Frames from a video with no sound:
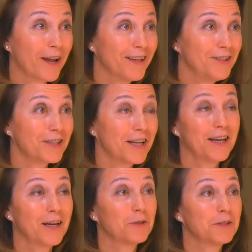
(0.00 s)
wage,
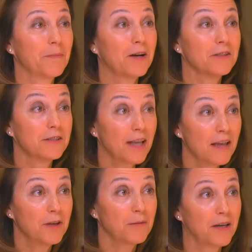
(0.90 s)
and it was about
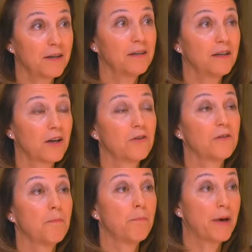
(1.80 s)
saving money to go to
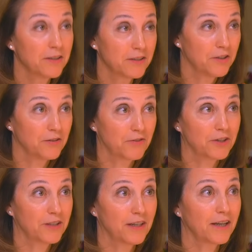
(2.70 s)
the best
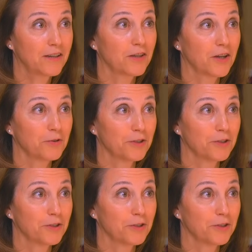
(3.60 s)
university I could go